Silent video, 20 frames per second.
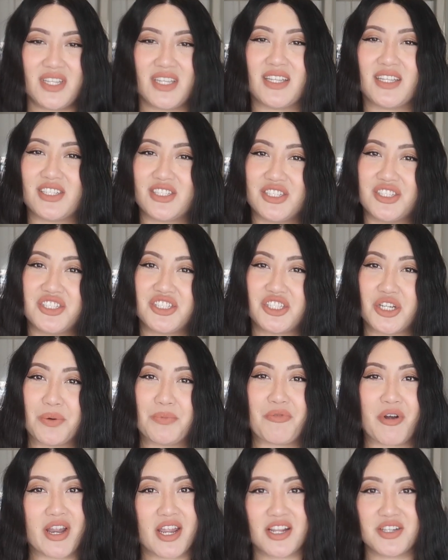Let's just
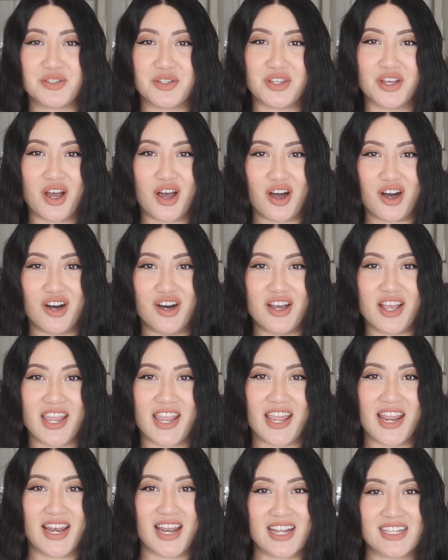jump right into the haul
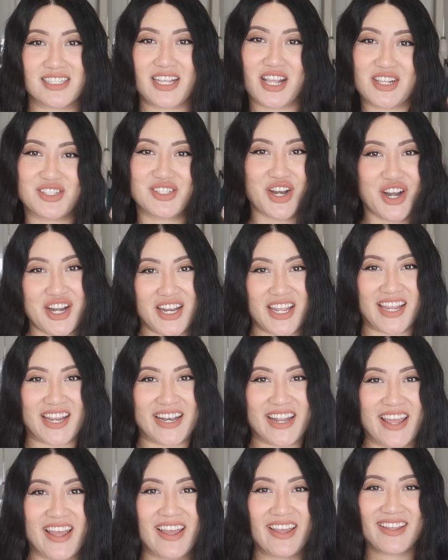and let's get
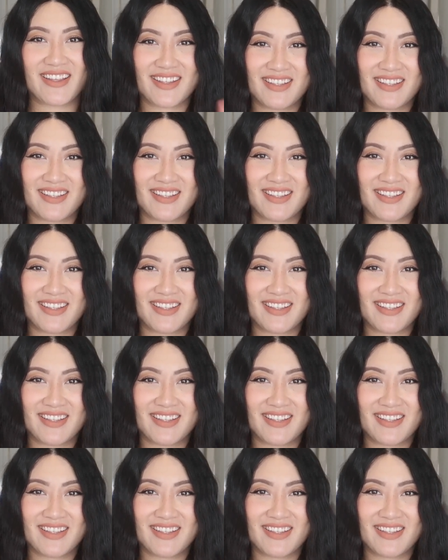started.